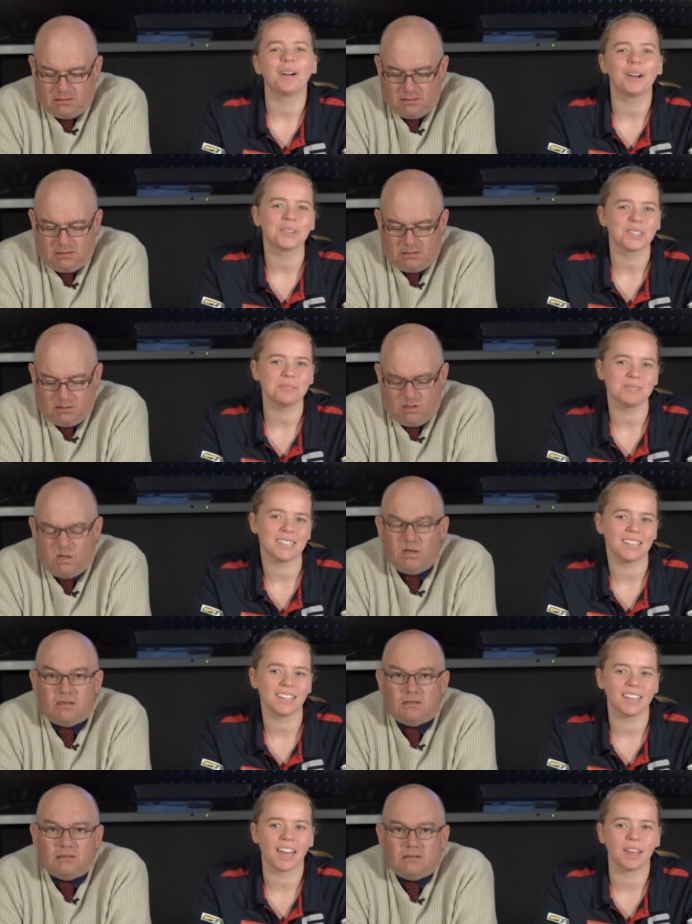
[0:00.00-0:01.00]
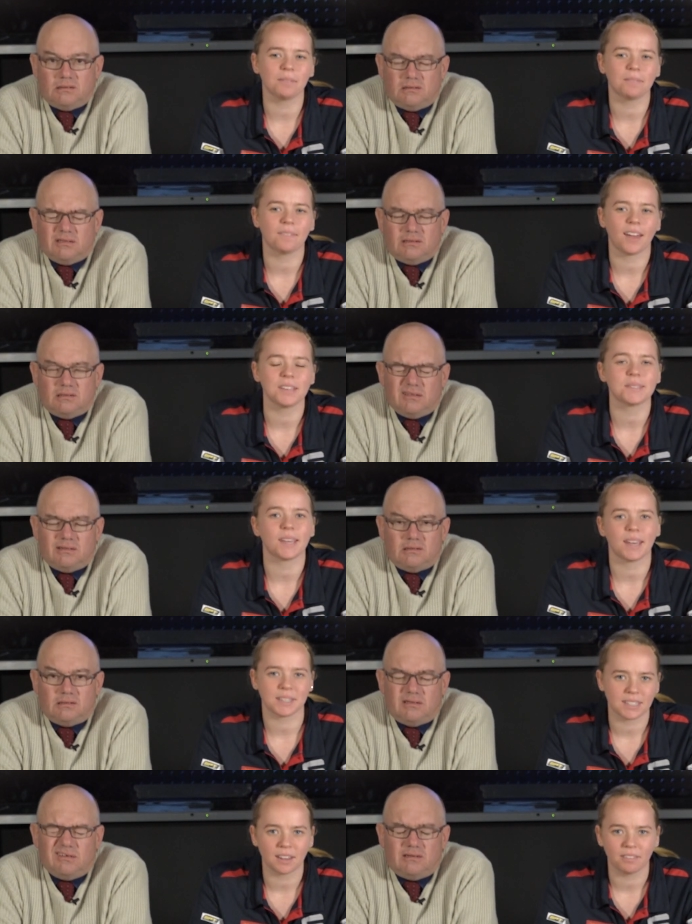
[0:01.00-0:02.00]
Speaker 1: welcome Get to the Game, game Face on.
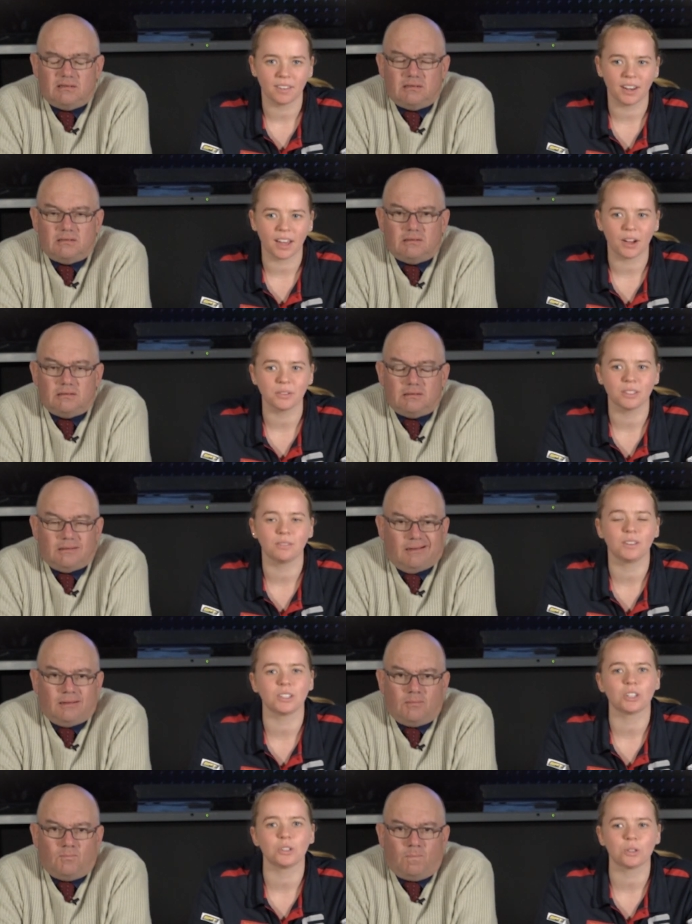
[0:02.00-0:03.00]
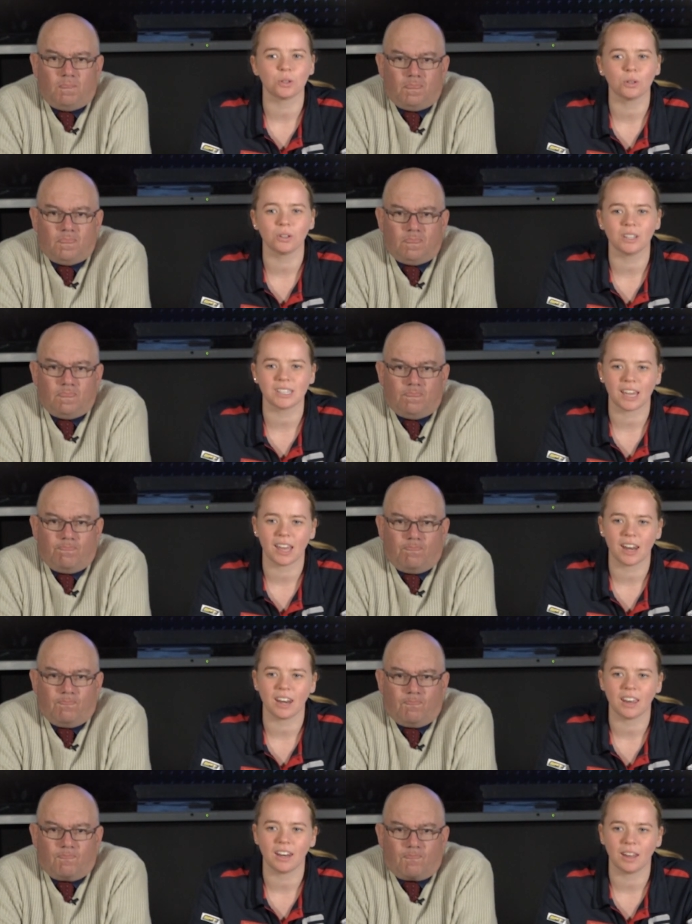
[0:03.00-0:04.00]
SFNL game Division 2 to
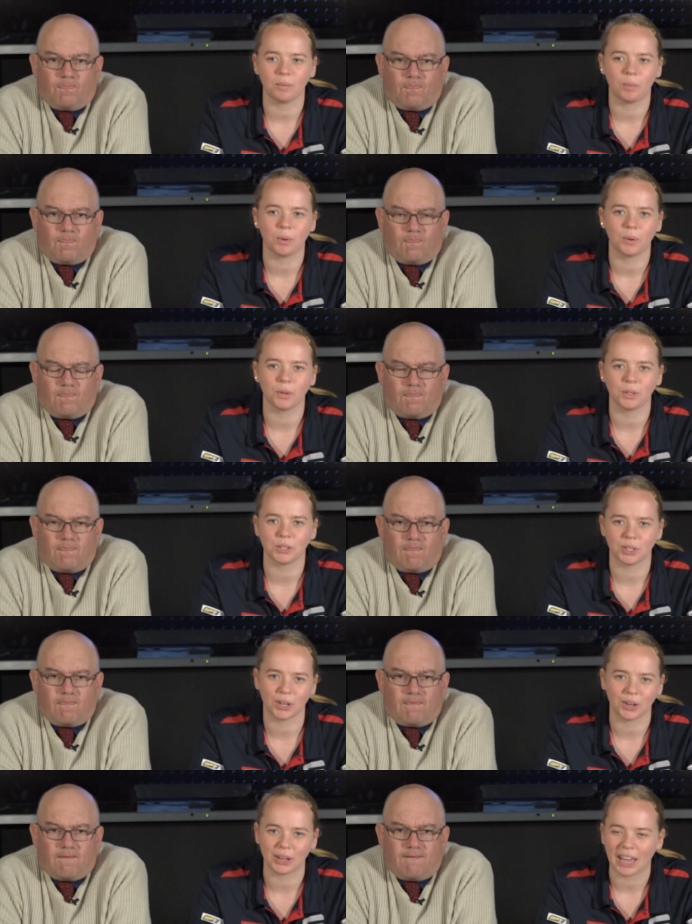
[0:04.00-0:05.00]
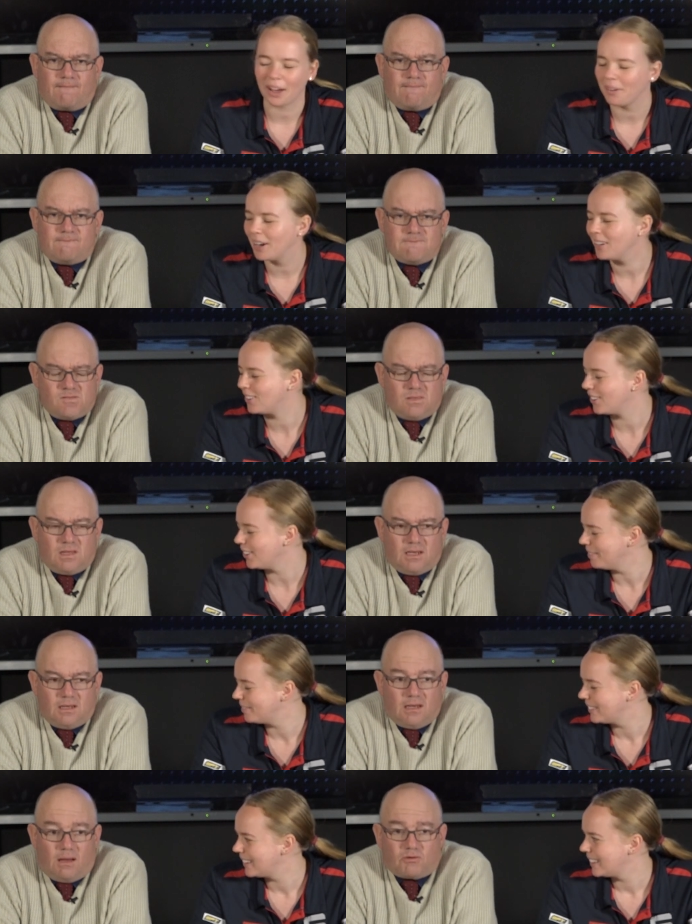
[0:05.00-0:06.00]
10 Netball Show. How are you, Hugh?
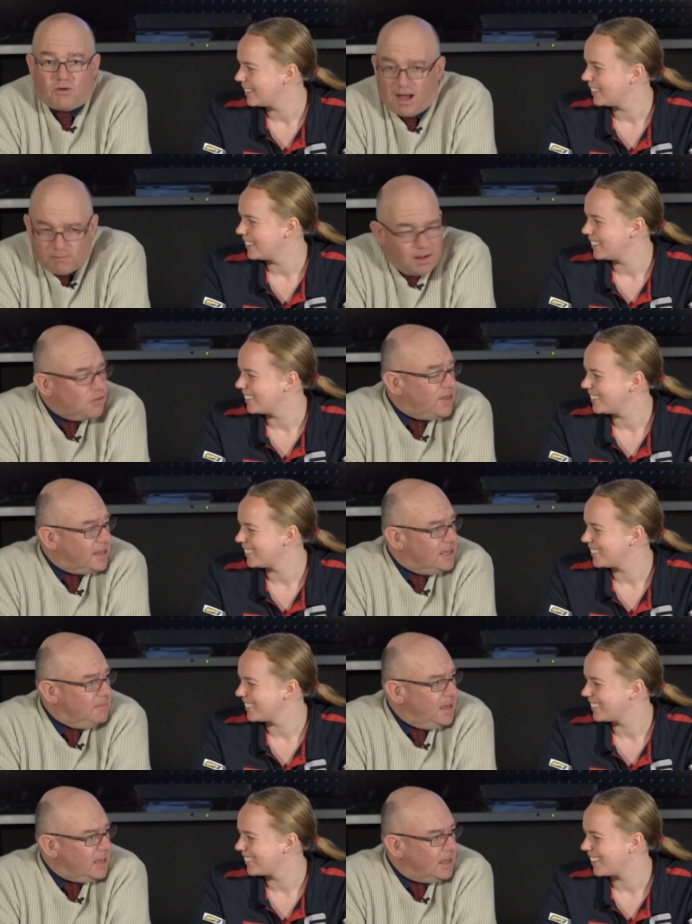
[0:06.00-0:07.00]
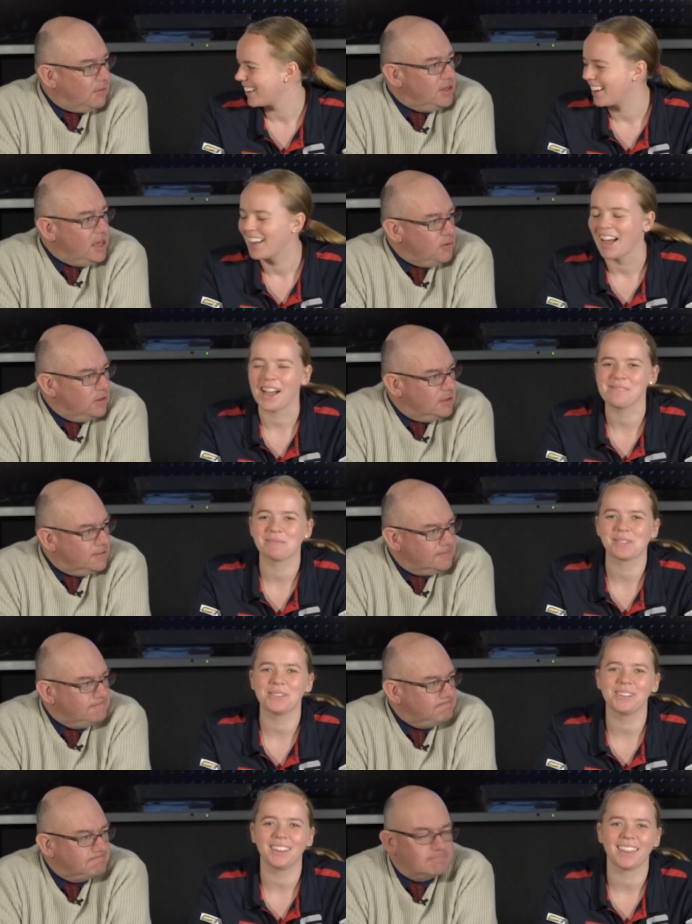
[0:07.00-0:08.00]
Speaker 2: I'm quite well, thank you, Mac. How are you? I'm
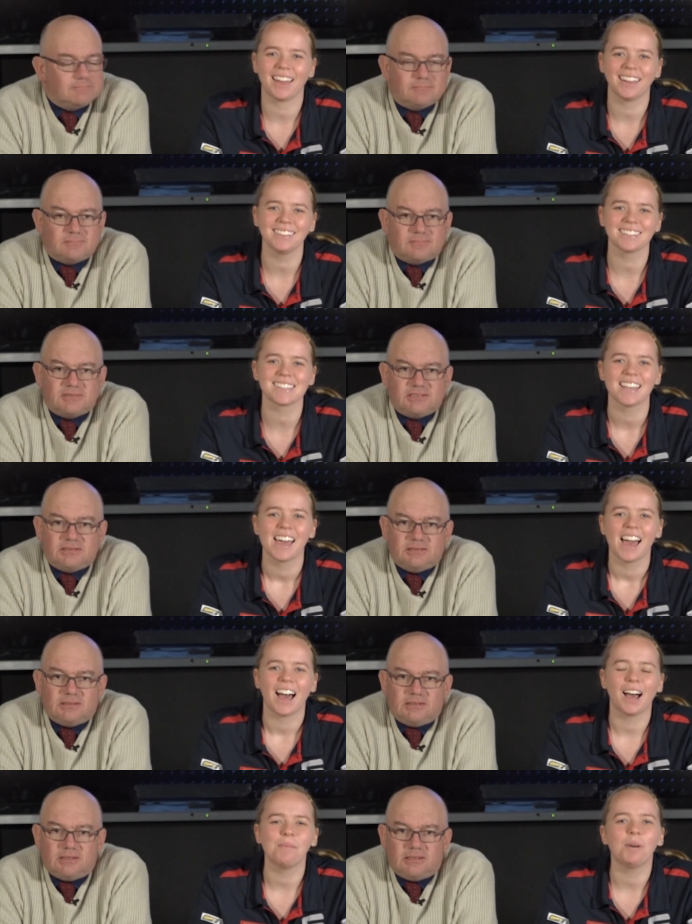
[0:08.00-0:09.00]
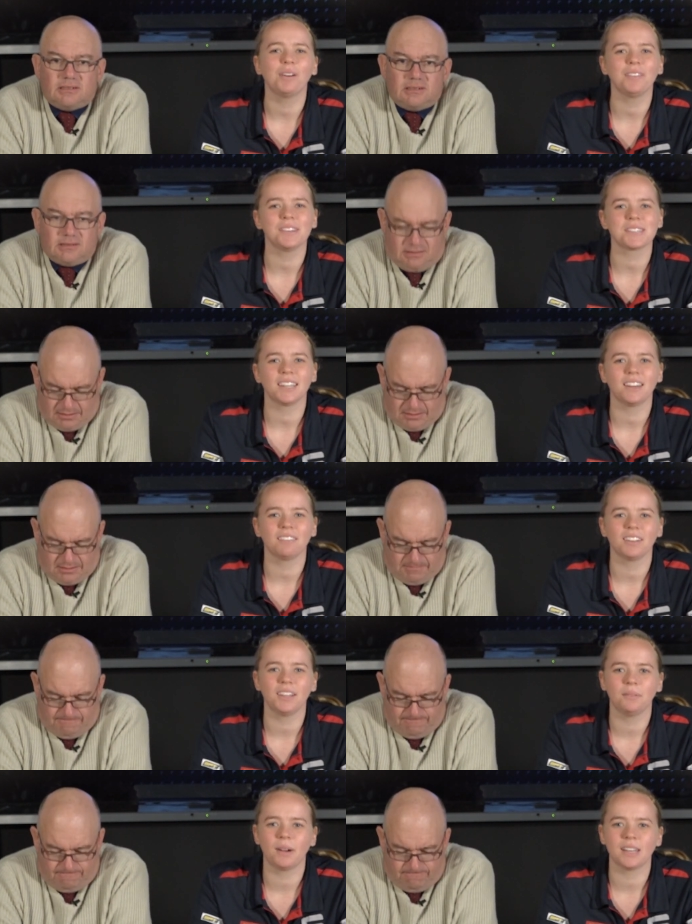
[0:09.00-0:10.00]
Speaker 1: good, thanks. Um, obviously, a
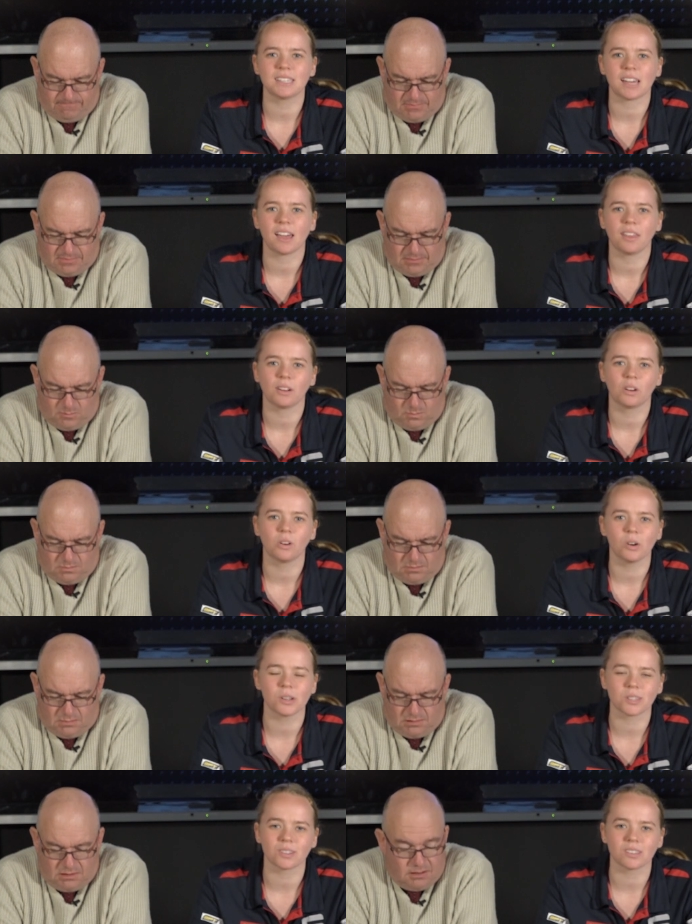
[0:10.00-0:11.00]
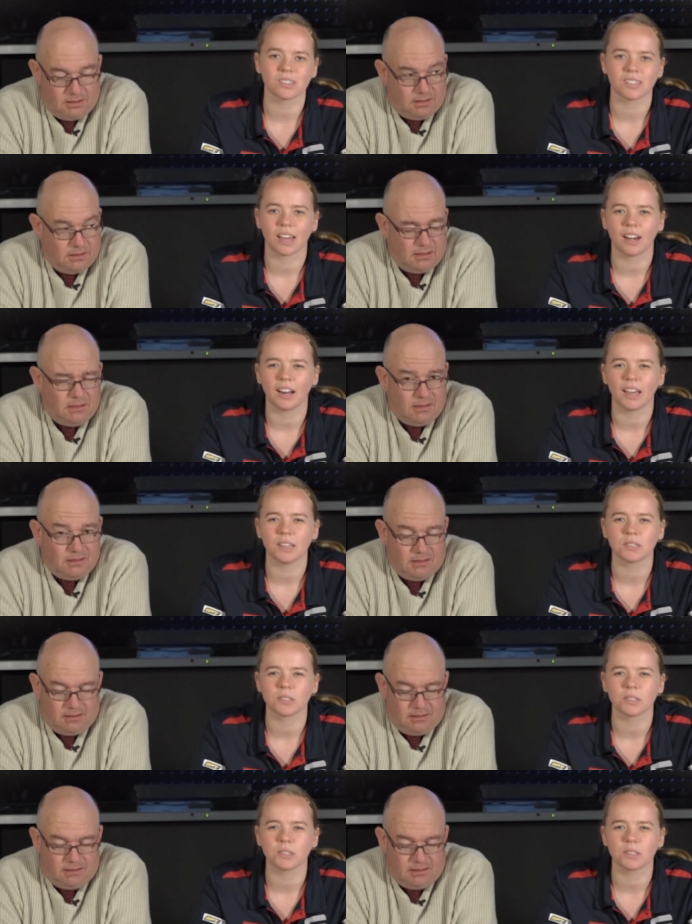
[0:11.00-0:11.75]
really wet day at the courts on Saturday,